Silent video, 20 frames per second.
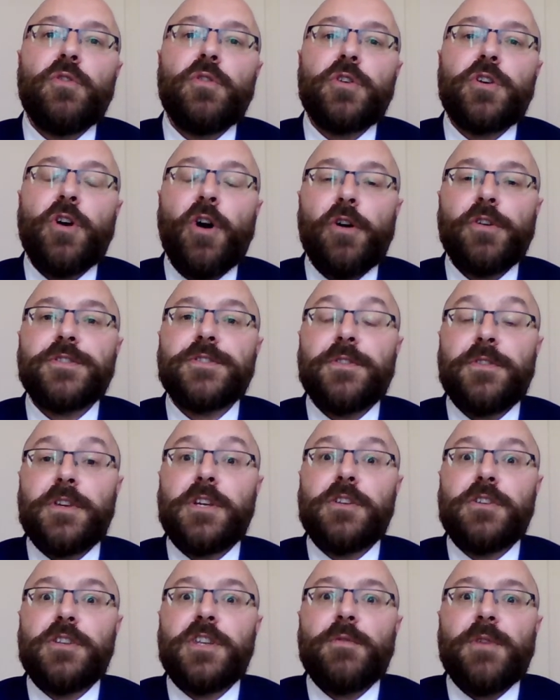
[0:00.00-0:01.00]
costs that
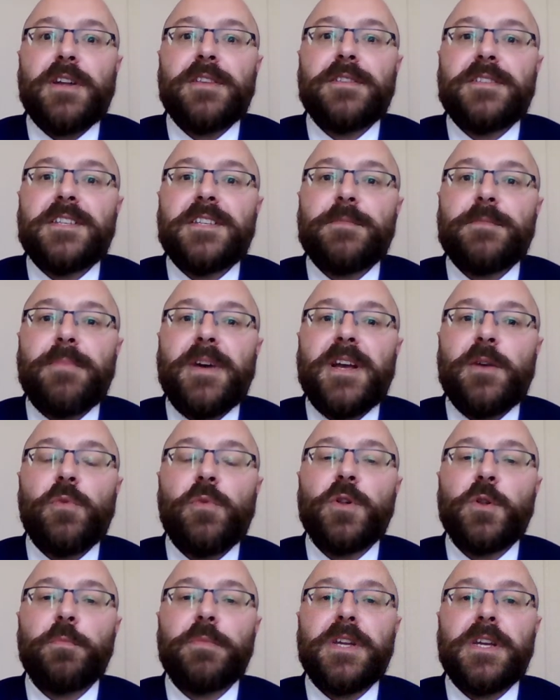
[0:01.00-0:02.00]
you do anticipate
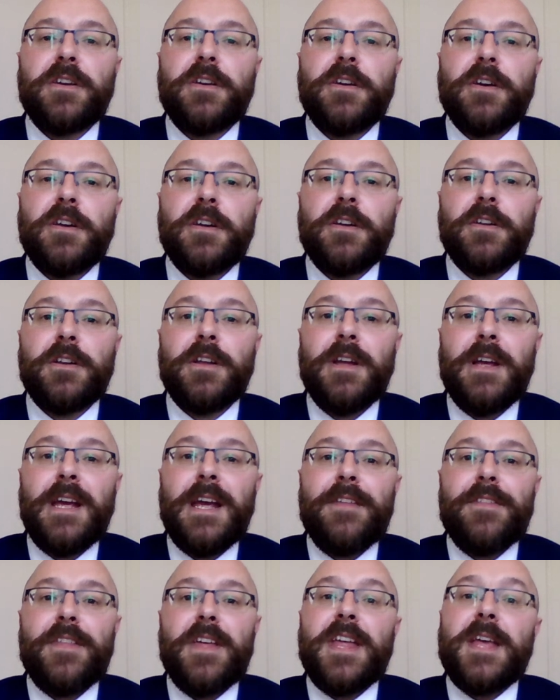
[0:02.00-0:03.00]
will be incurred,
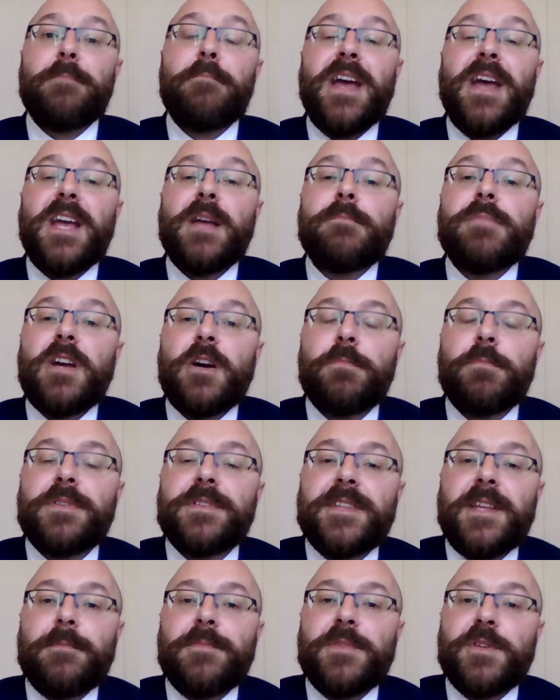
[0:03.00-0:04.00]
then it may be open
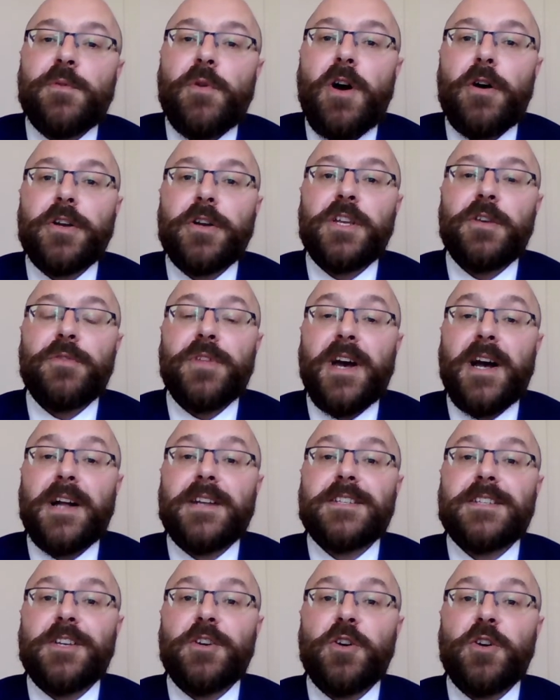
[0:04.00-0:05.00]
to them to argue that
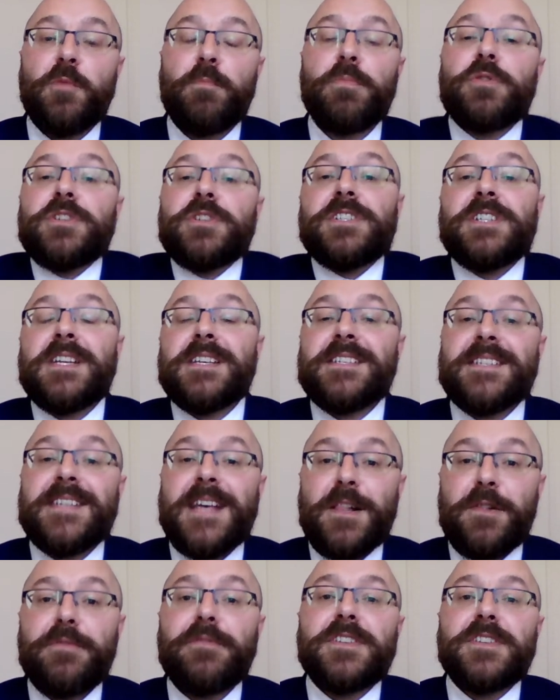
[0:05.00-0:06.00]
actually your budget
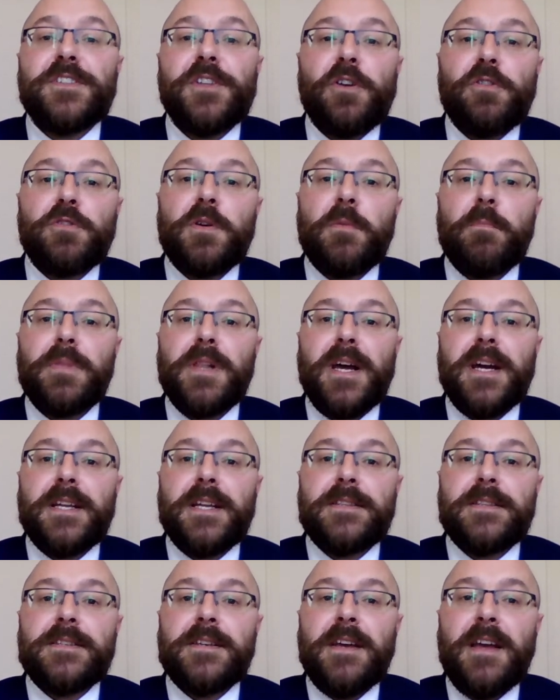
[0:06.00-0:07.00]
itself is
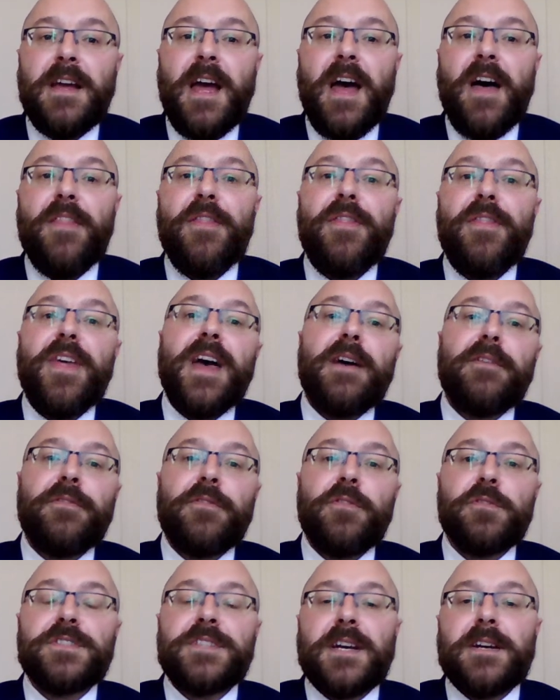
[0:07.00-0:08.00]
non-compliant and
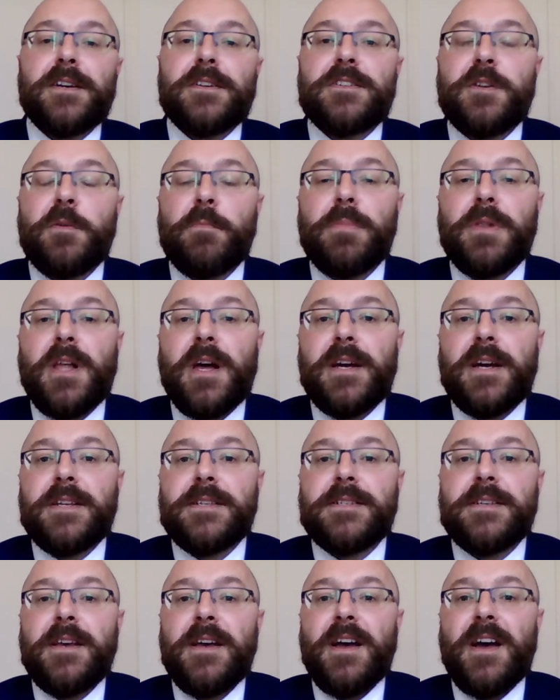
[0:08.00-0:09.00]
therefore sanction
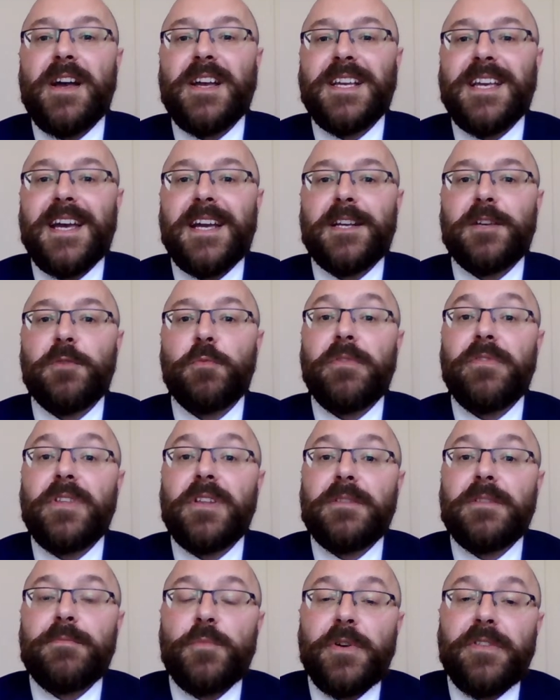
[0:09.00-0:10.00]
applies, again
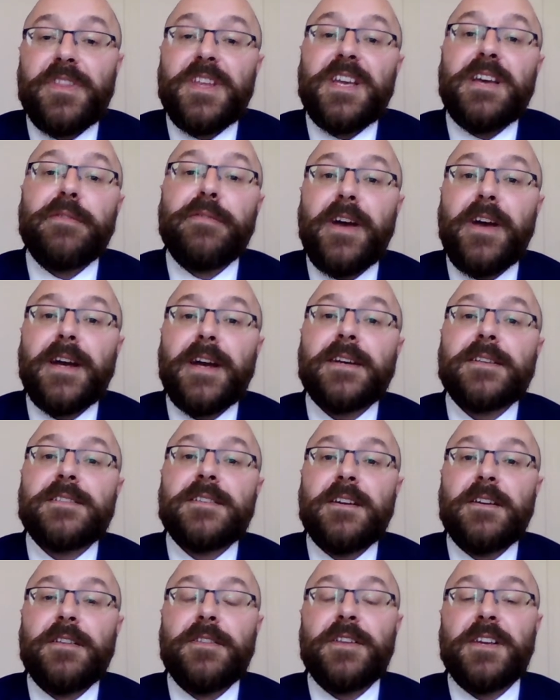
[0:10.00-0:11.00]
with the
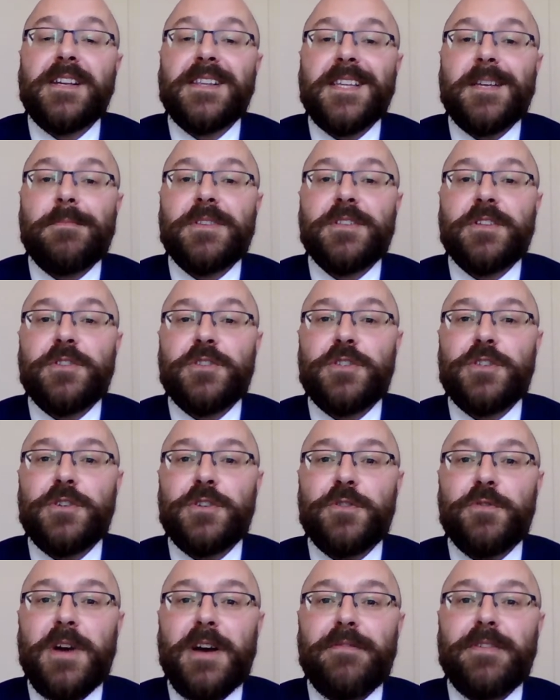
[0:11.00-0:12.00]
effect that you're limited
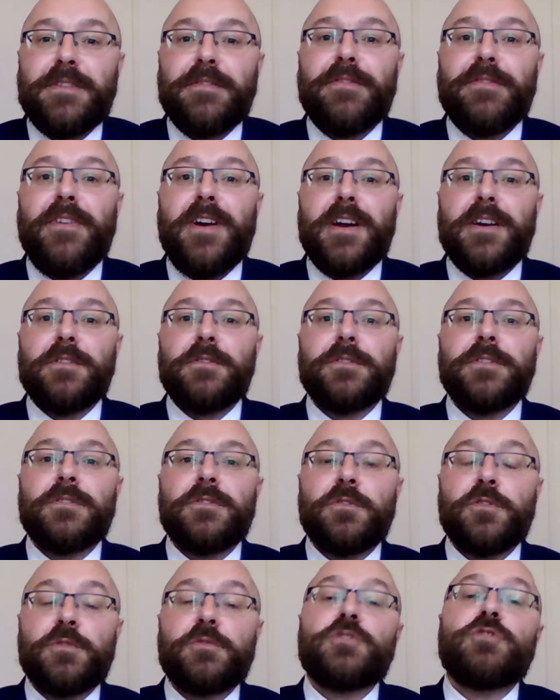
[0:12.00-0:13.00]
to having filed
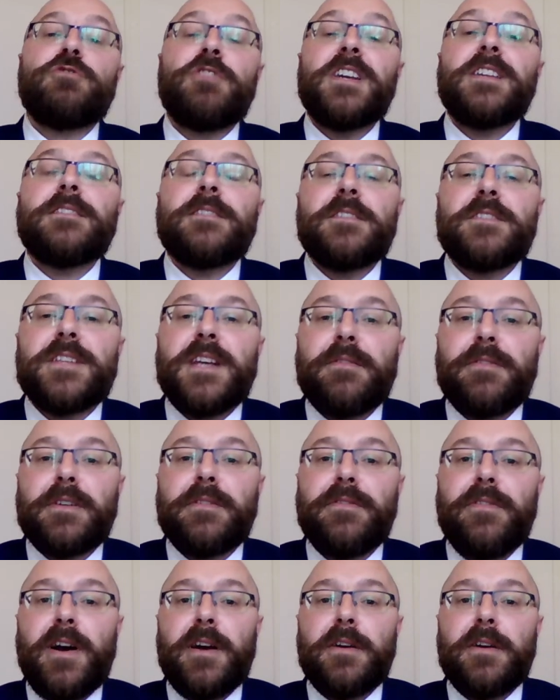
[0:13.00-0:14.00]
or treated as
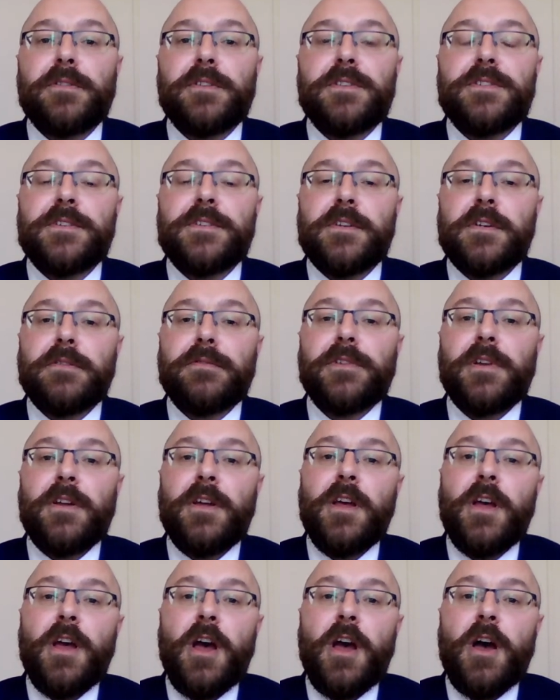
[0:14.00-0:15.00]
having filed and served
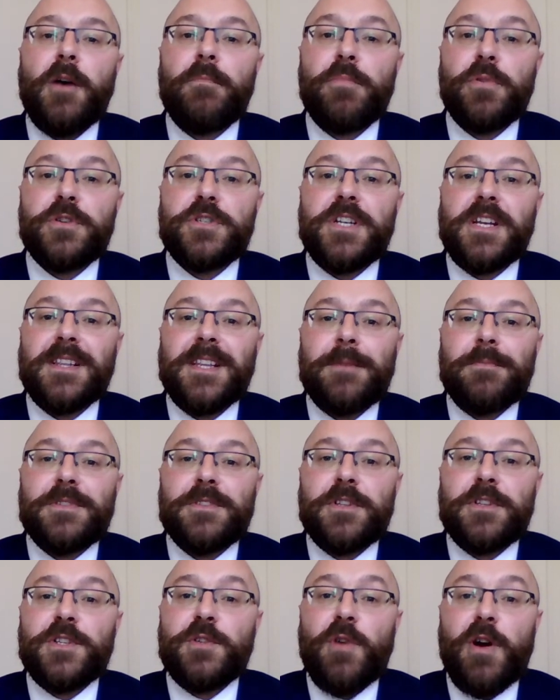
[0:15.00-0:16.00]
a budget
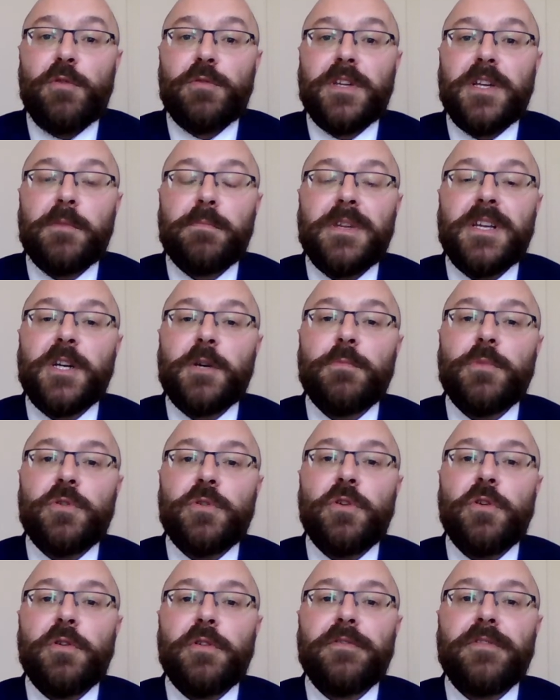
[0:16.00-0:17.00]
limited to only applicable
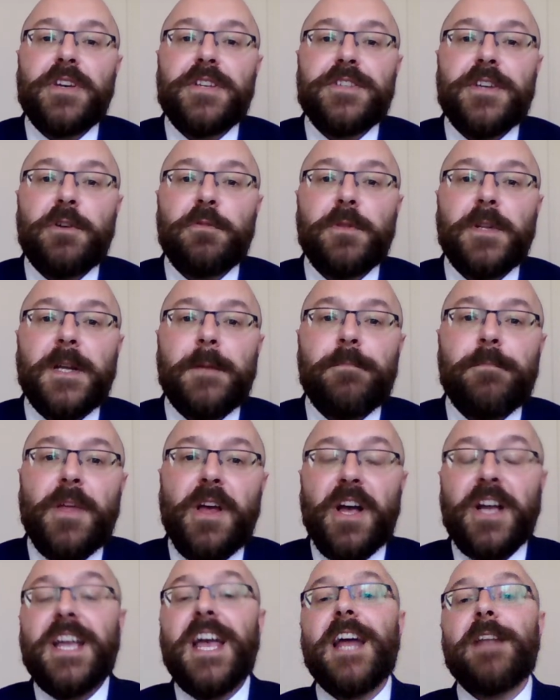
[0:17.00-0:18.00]
court fees only.
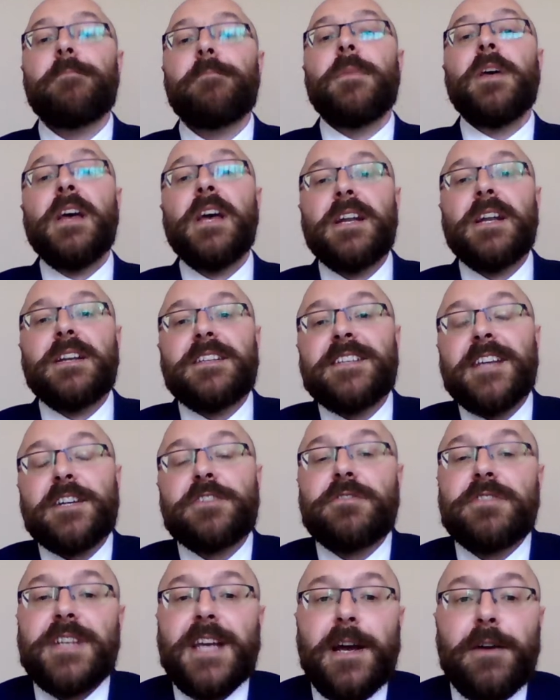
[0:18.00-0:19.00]
Again,
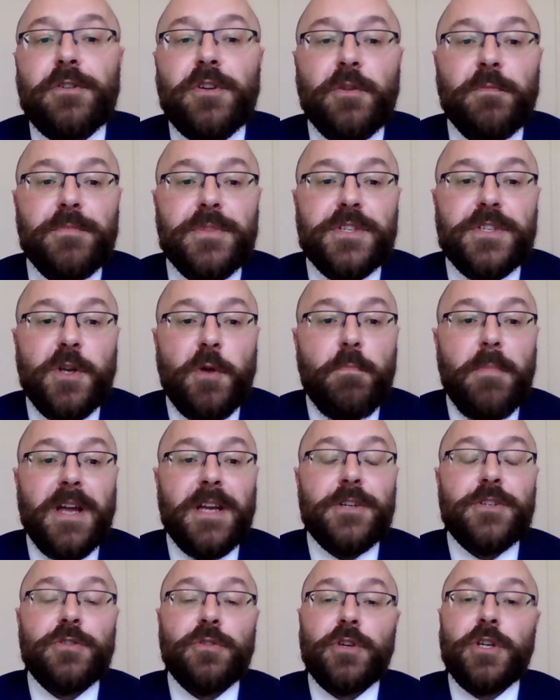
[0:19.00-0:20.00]
disastrous outcome, so
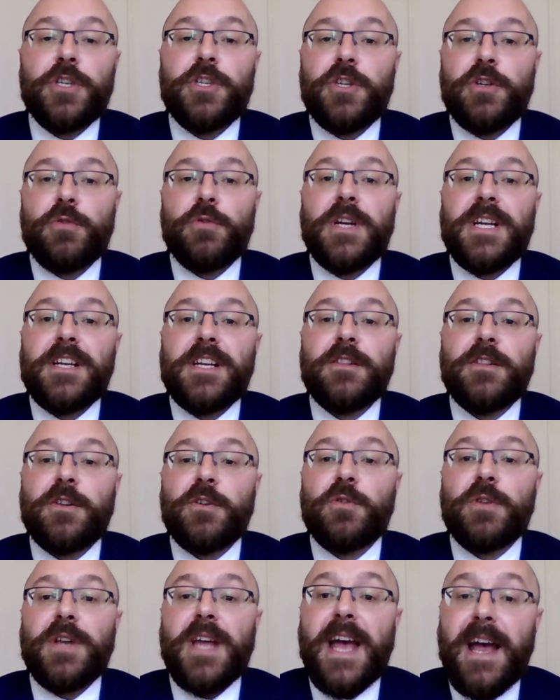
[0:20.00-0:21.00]
make sure you do
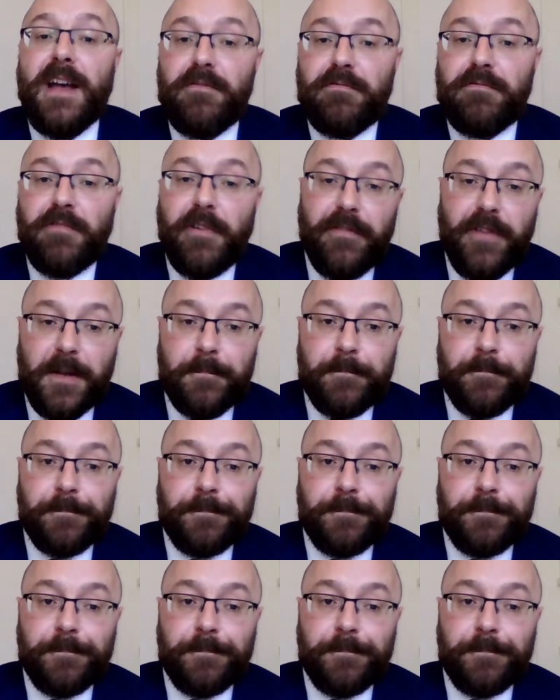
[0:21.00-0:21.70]
include everything.